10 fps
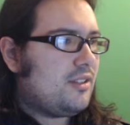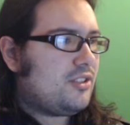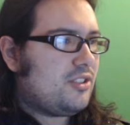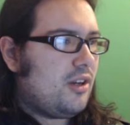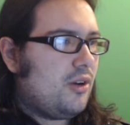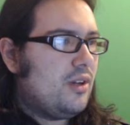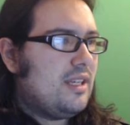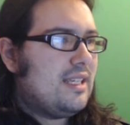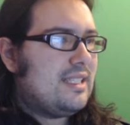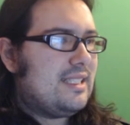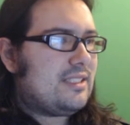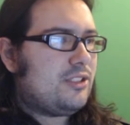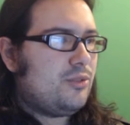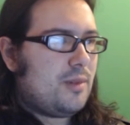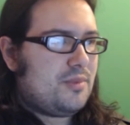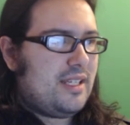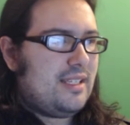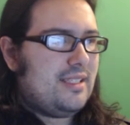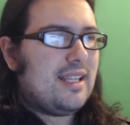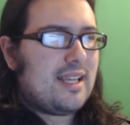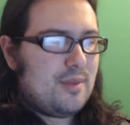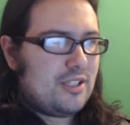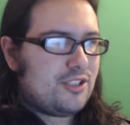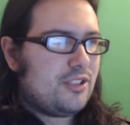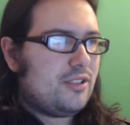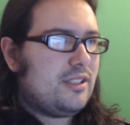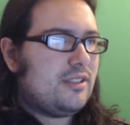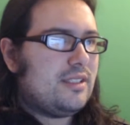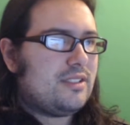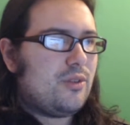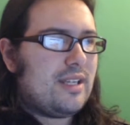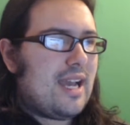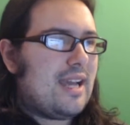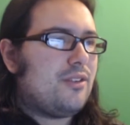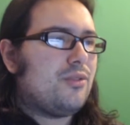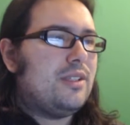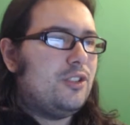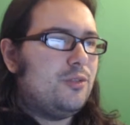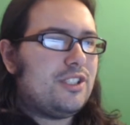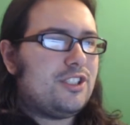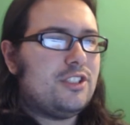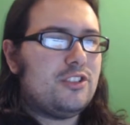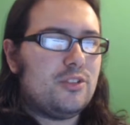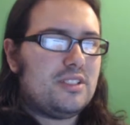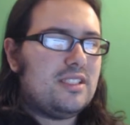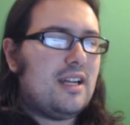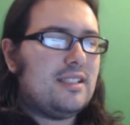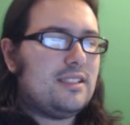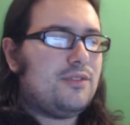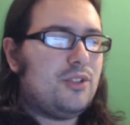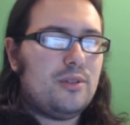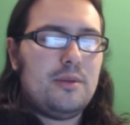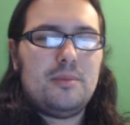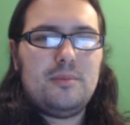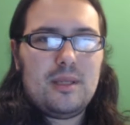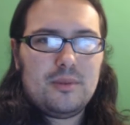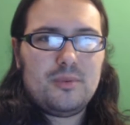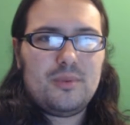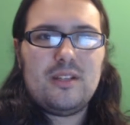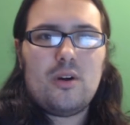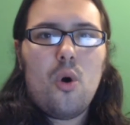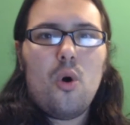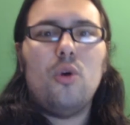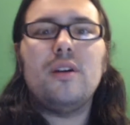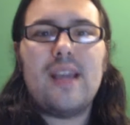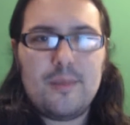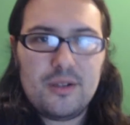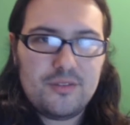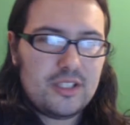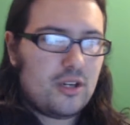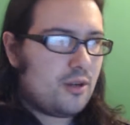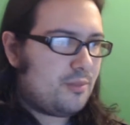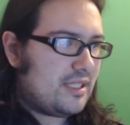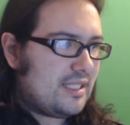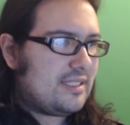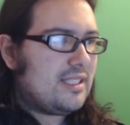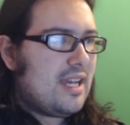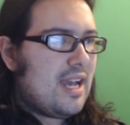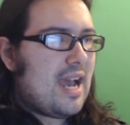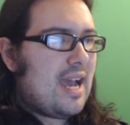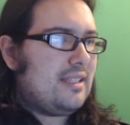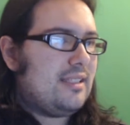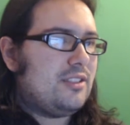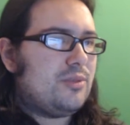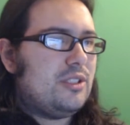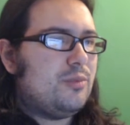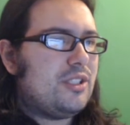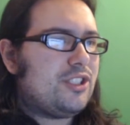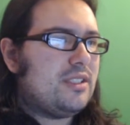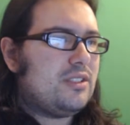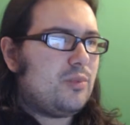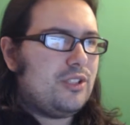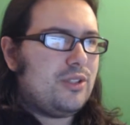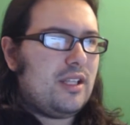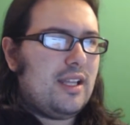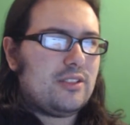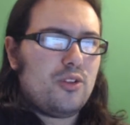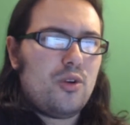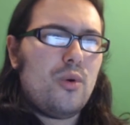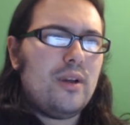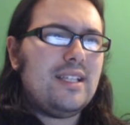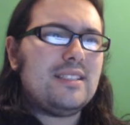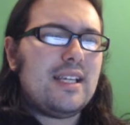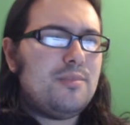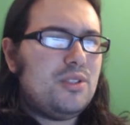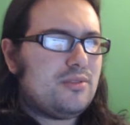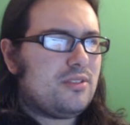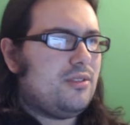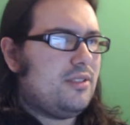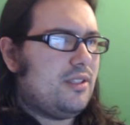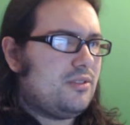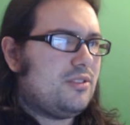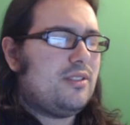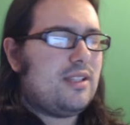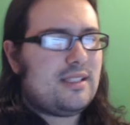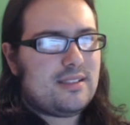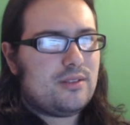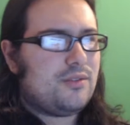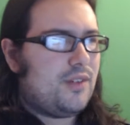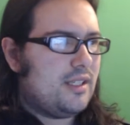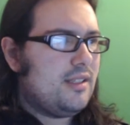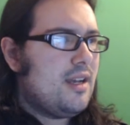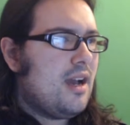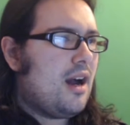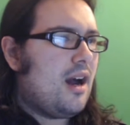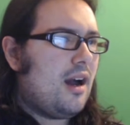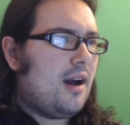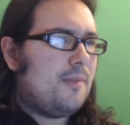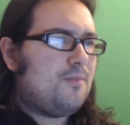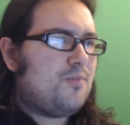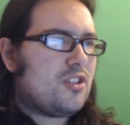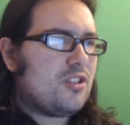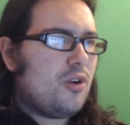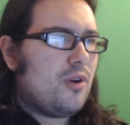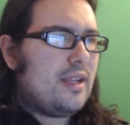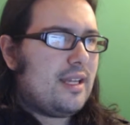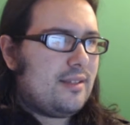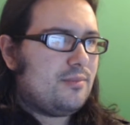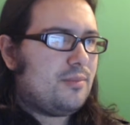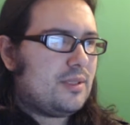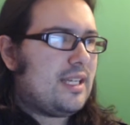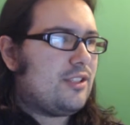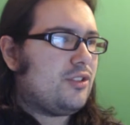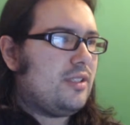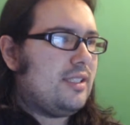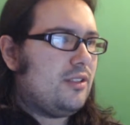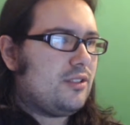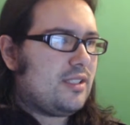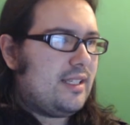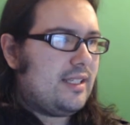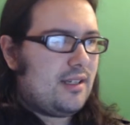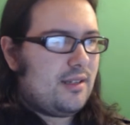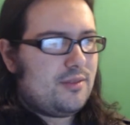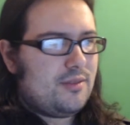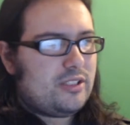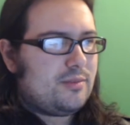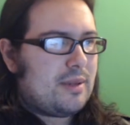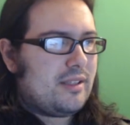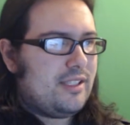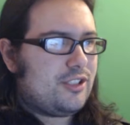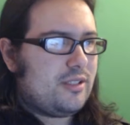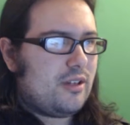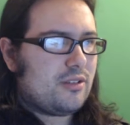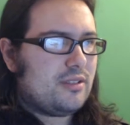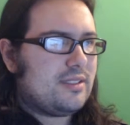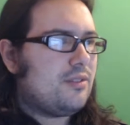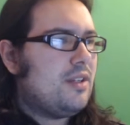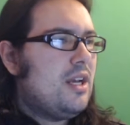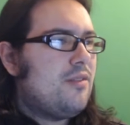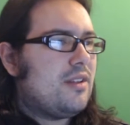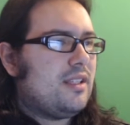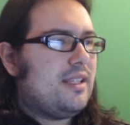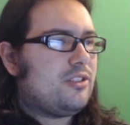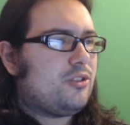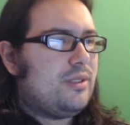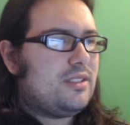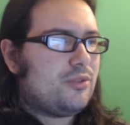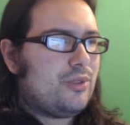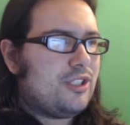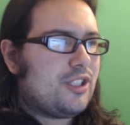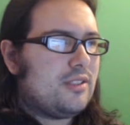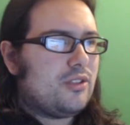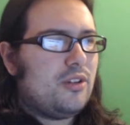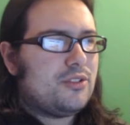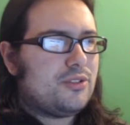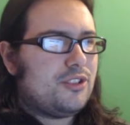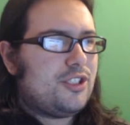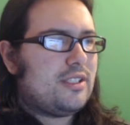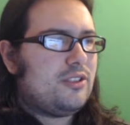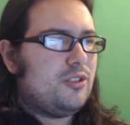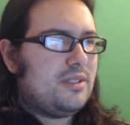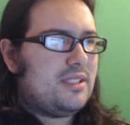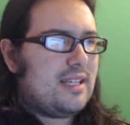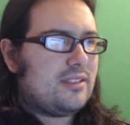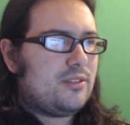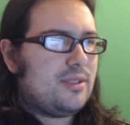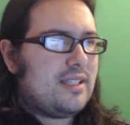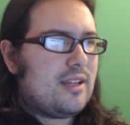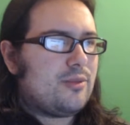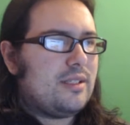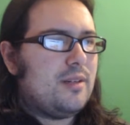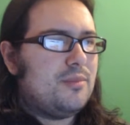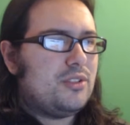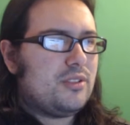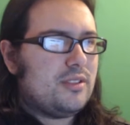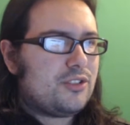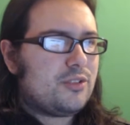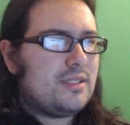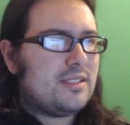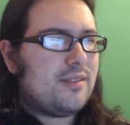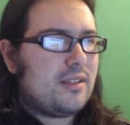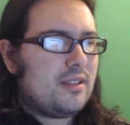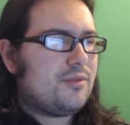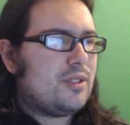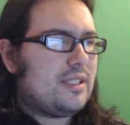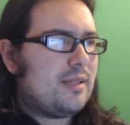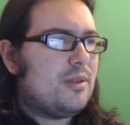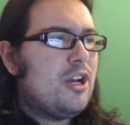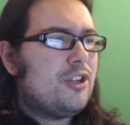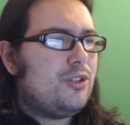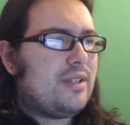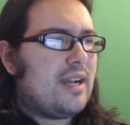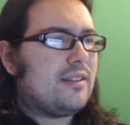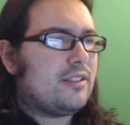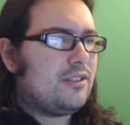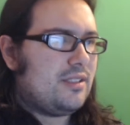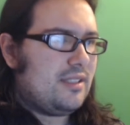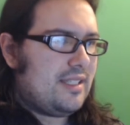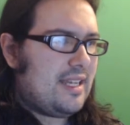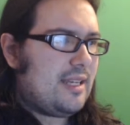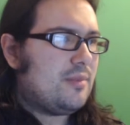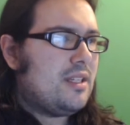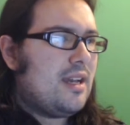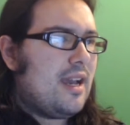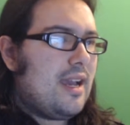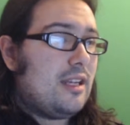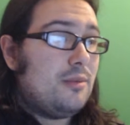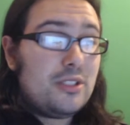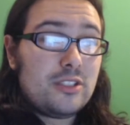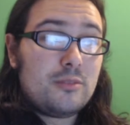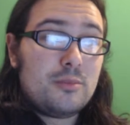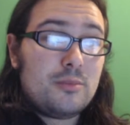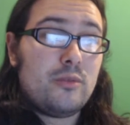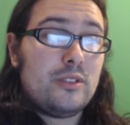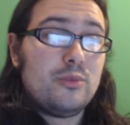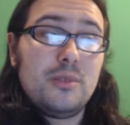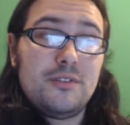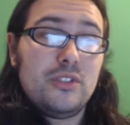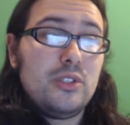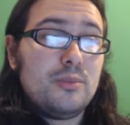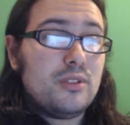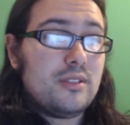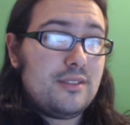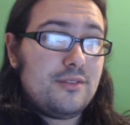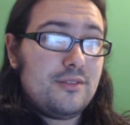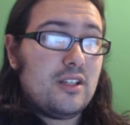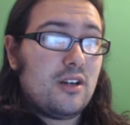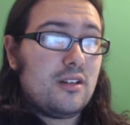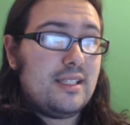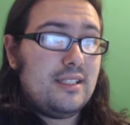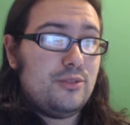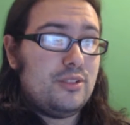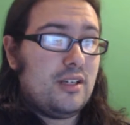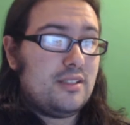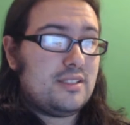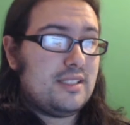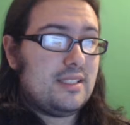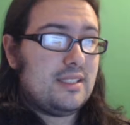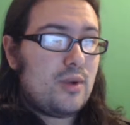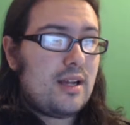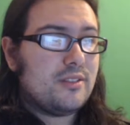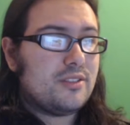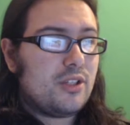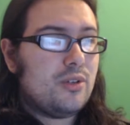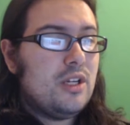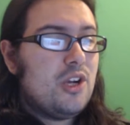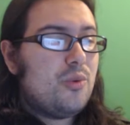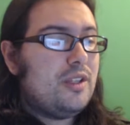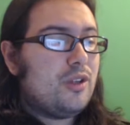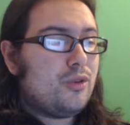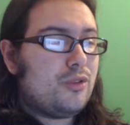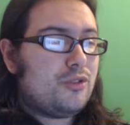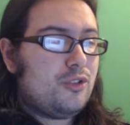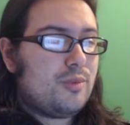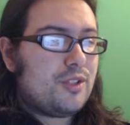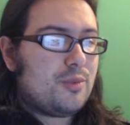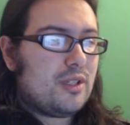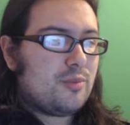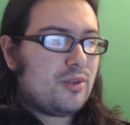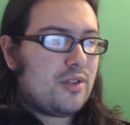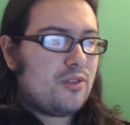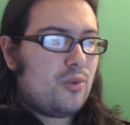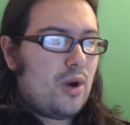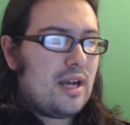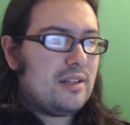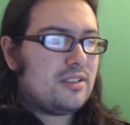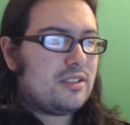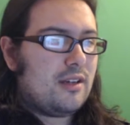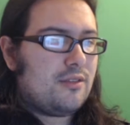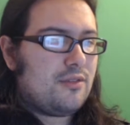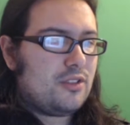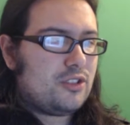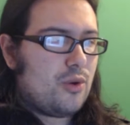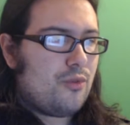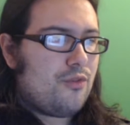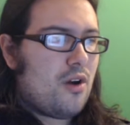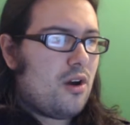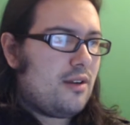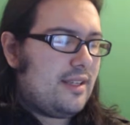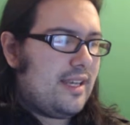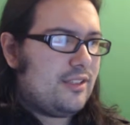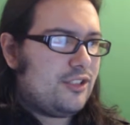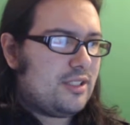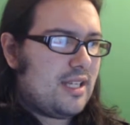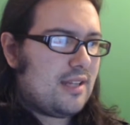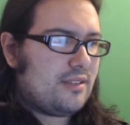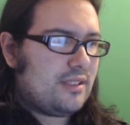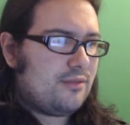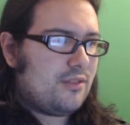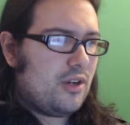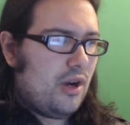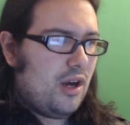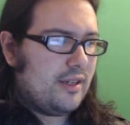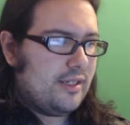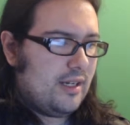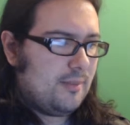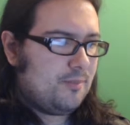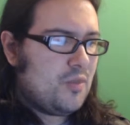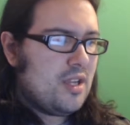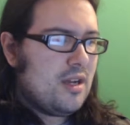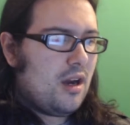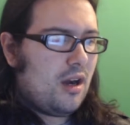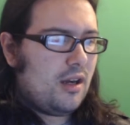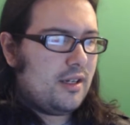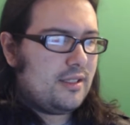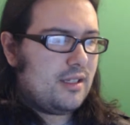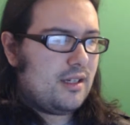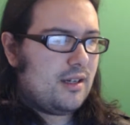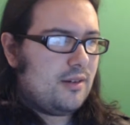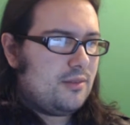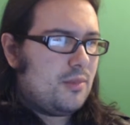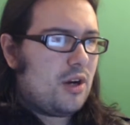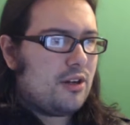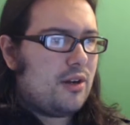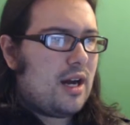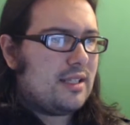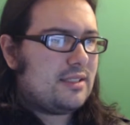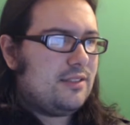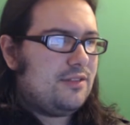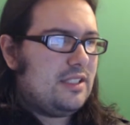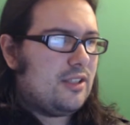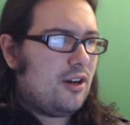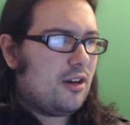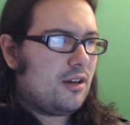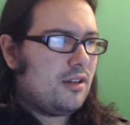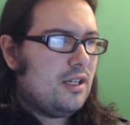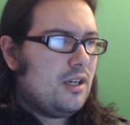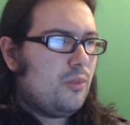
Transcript: So this new update, like I mentioned earlier, it's going to add 3 new missions. So it's not as if you're going to be able to play the whole game in VR, but it is adding these 3 new missions where you collect coins and musical notes. So that sounds fun. And potentially it looks like, this is speculation in the article itself, that the latest tweets and screenshots also suggest you'll be tasked with gathering up musical instruments and then delivering them to characters in the game, and a musical performance will be viewable in VR in New Donk City as well. So we don't know too much about the Breath of the Wild stuff so far. Again, just got this info on Mario Odyssey VR.